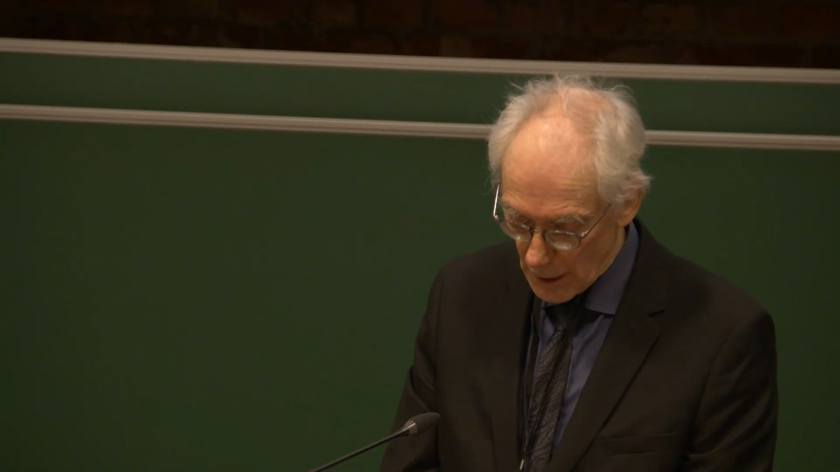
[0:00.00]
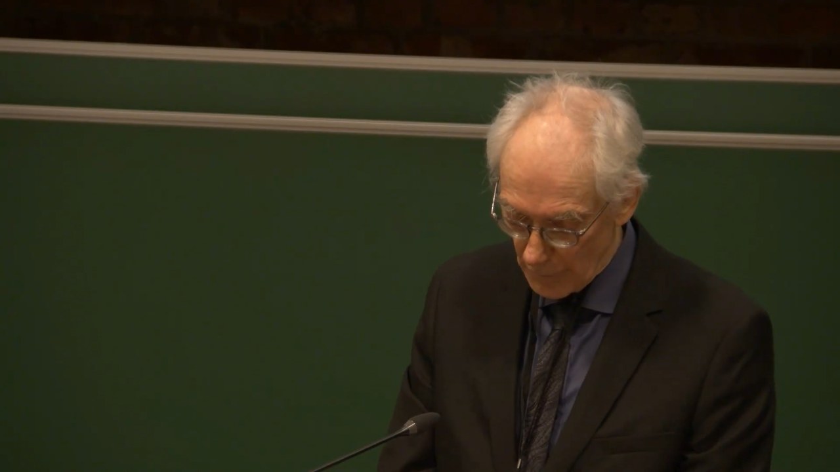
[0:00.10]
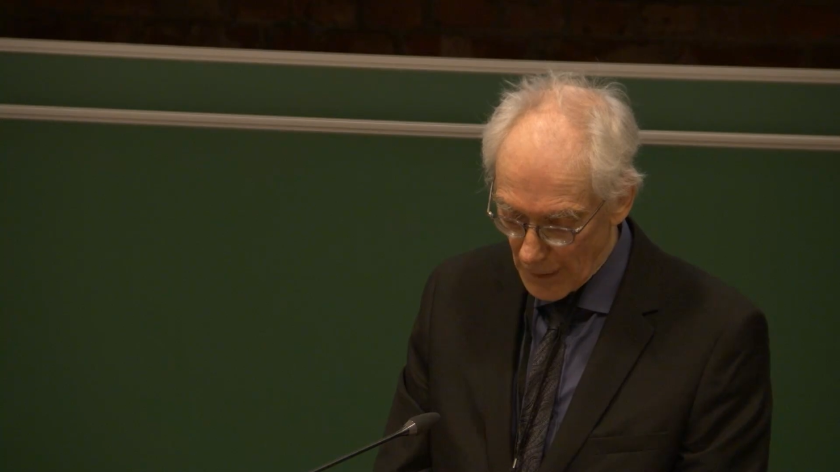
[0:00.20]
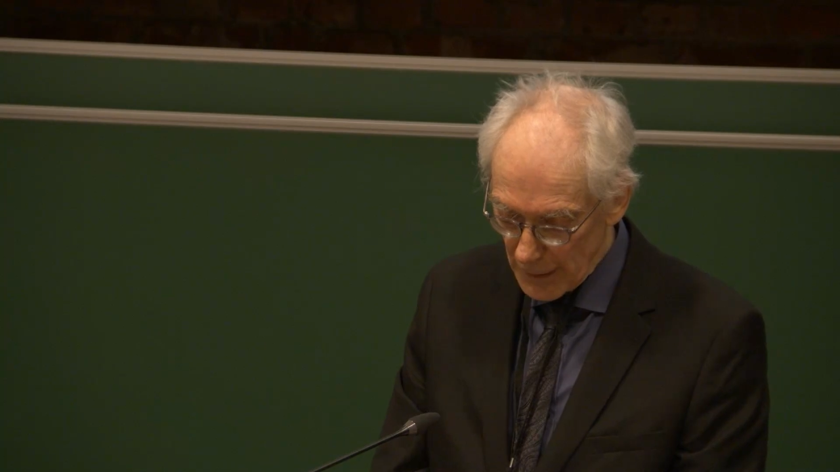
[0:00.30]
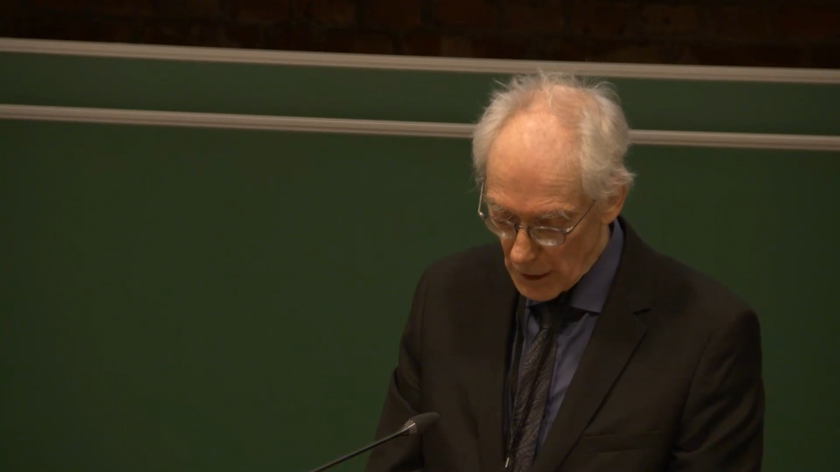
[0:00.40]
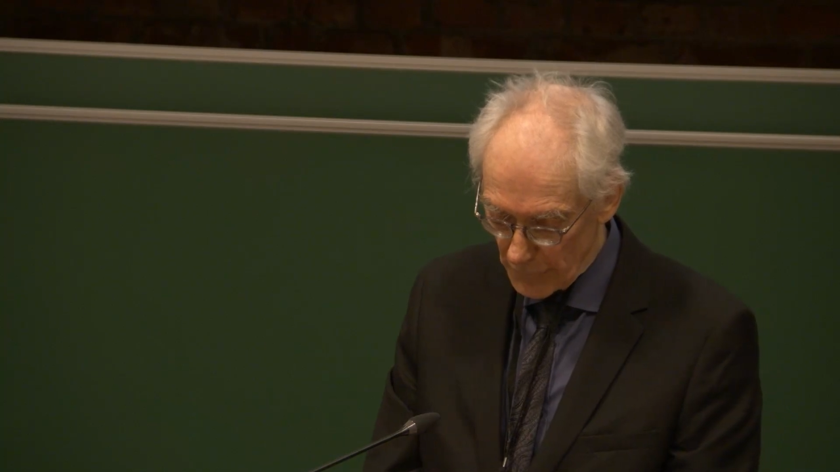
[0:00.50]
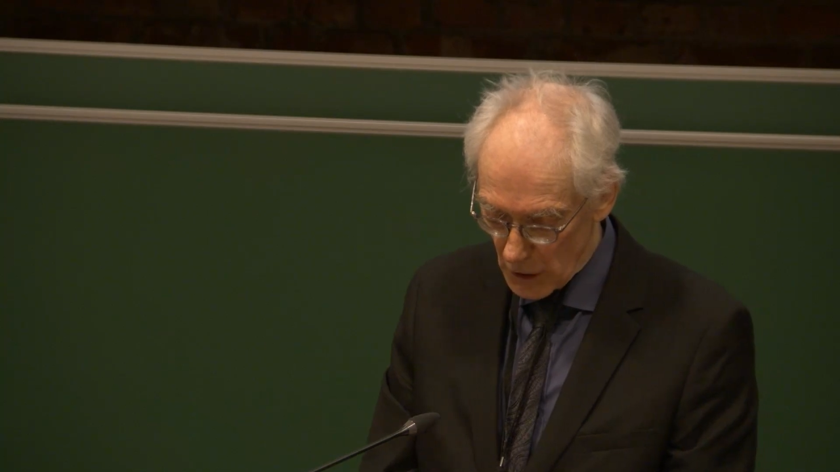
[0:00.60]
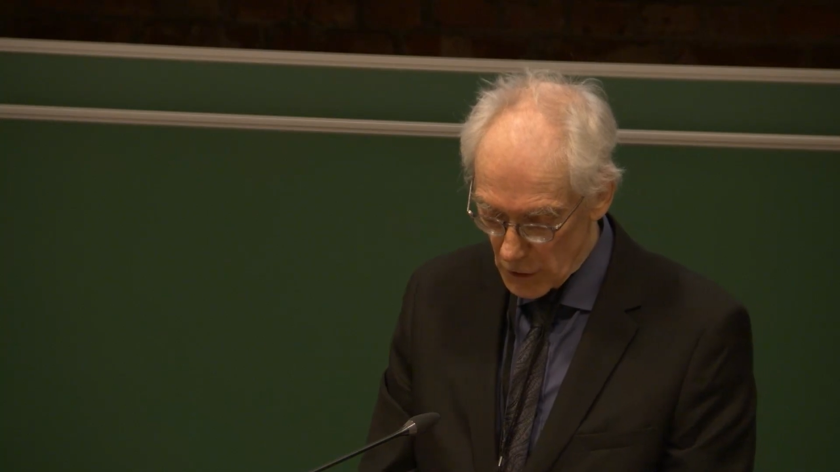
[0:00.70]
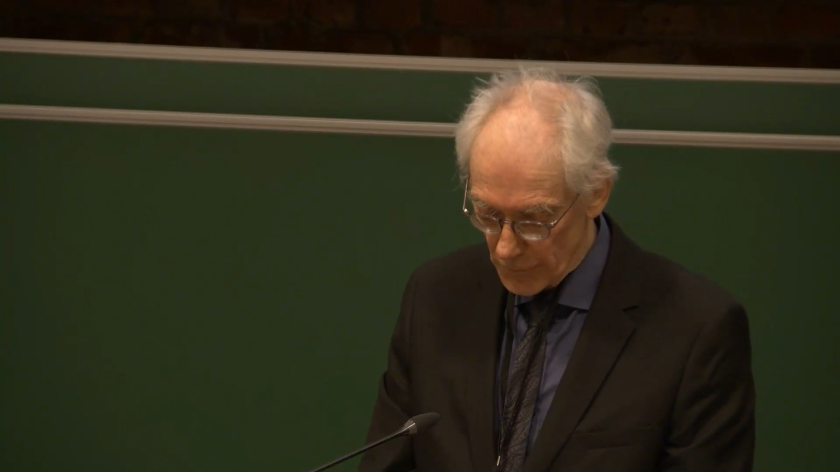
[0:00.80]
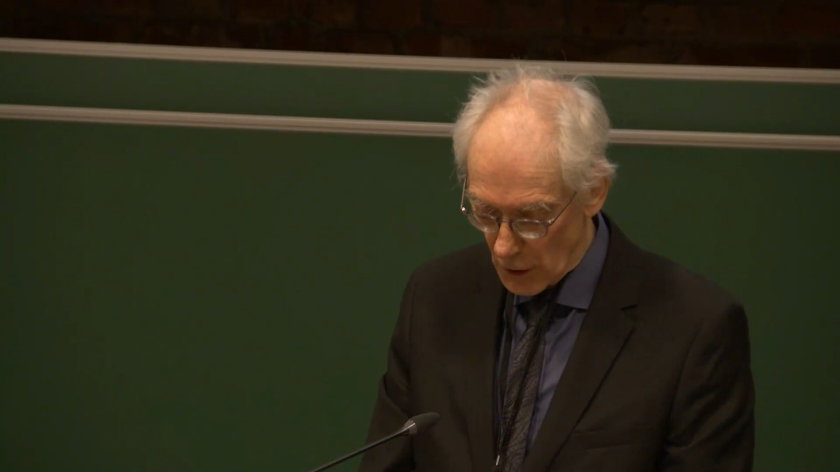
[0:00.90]
if any of
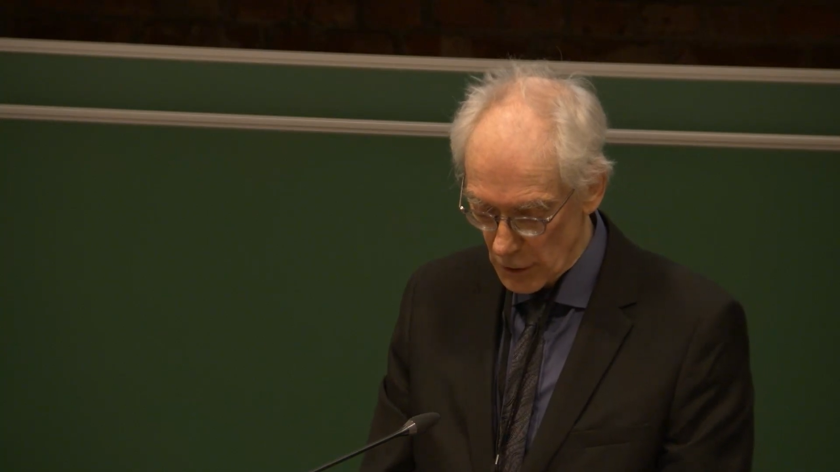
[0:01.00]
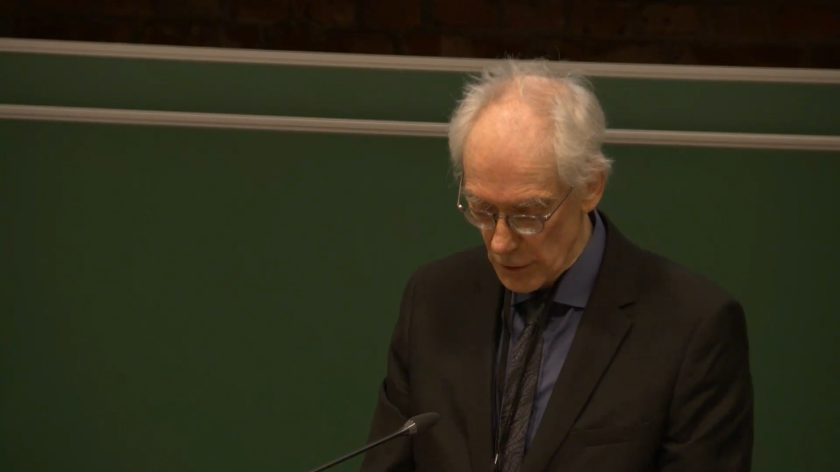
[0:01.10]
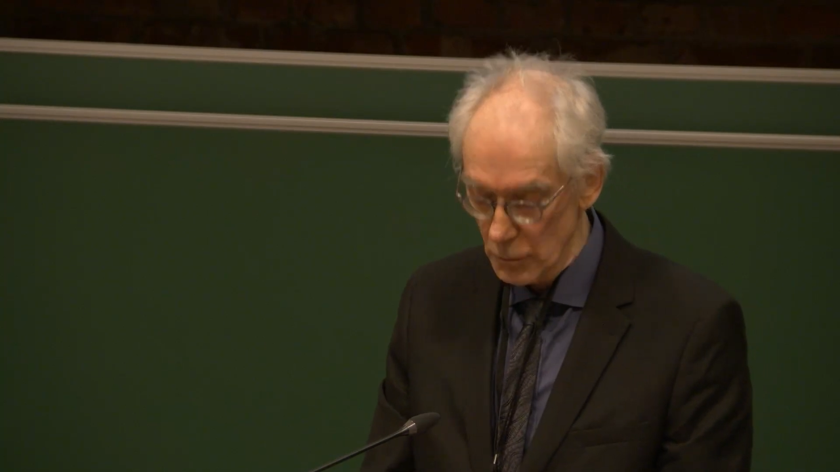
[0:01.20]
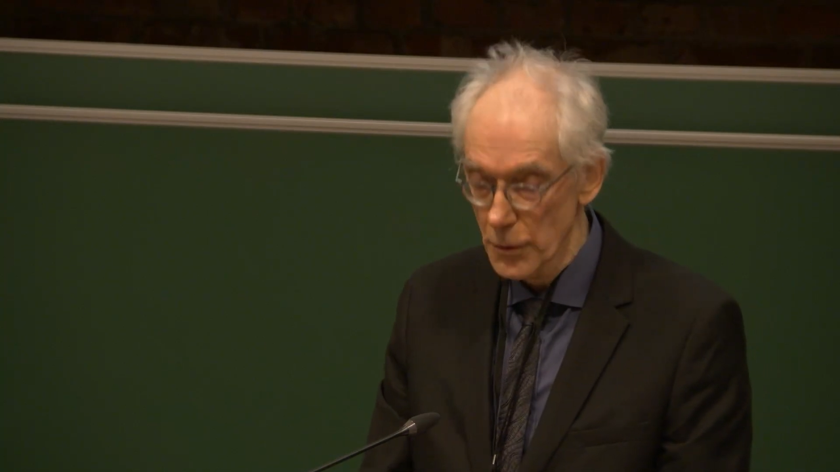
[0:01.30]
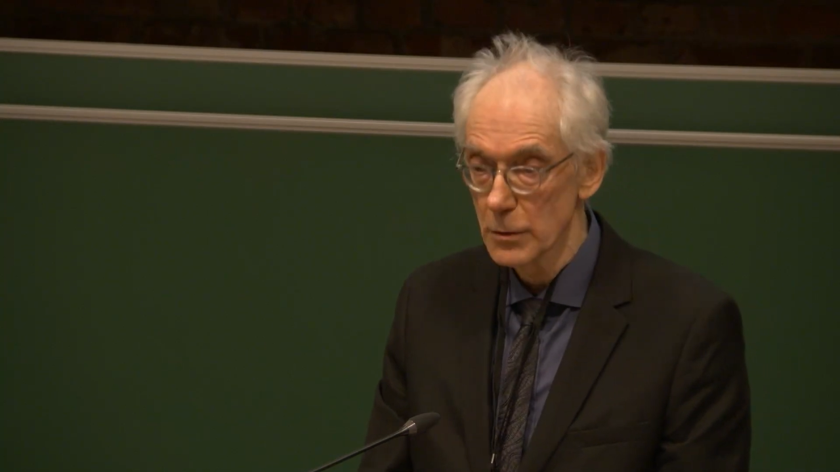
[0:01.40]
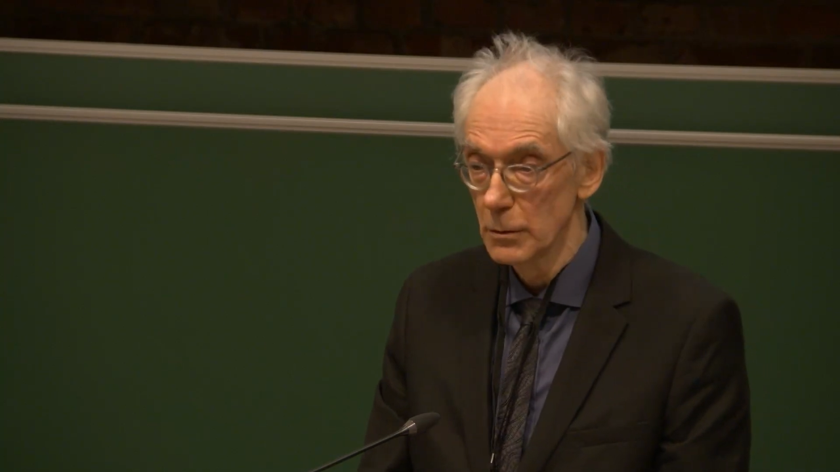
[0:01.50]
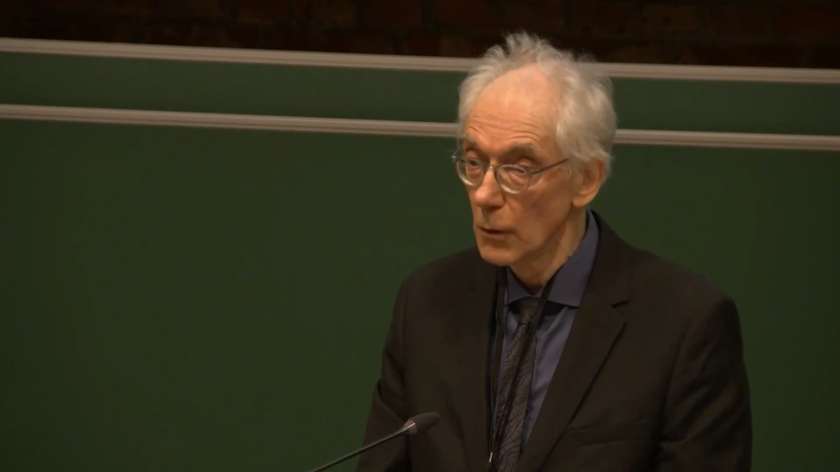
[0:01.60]
those voxels,